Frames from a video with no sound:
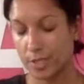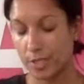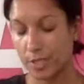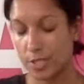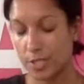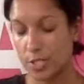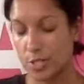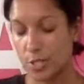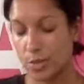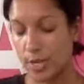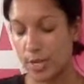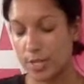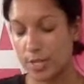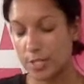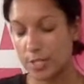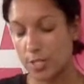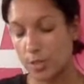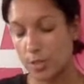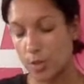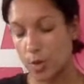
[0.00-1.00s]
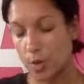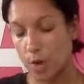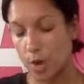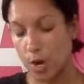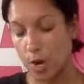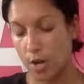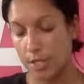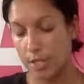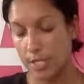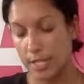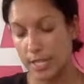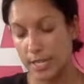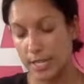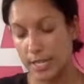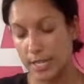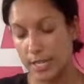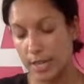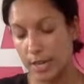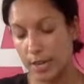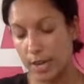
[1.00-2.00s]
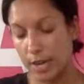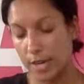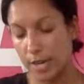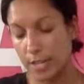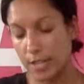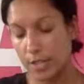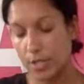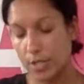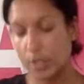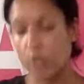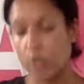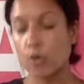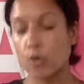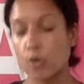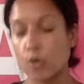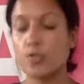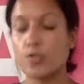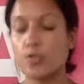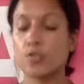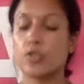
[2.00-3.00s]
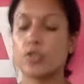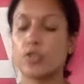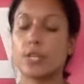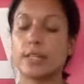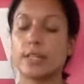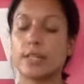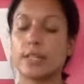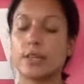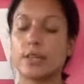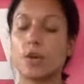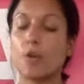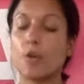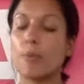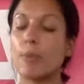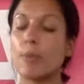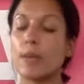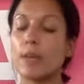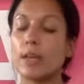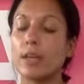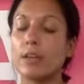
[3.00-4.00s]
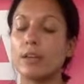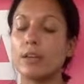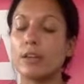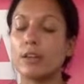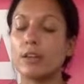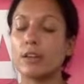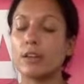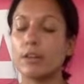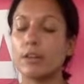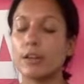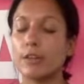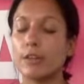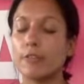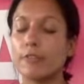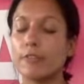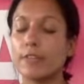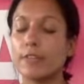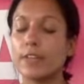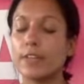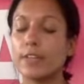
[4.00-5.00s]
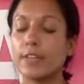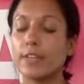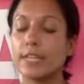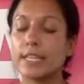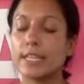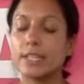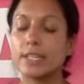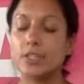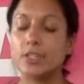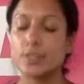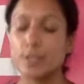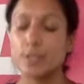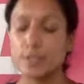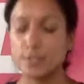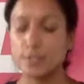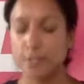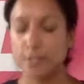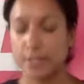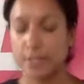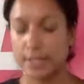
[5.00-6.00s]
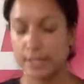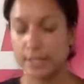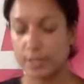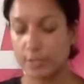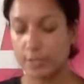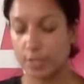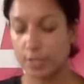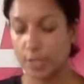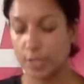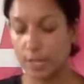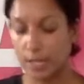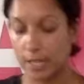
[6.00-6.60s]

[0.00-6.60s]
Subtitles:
So as you are sitting here, eyes closed or gently open, feel into this feeling fully,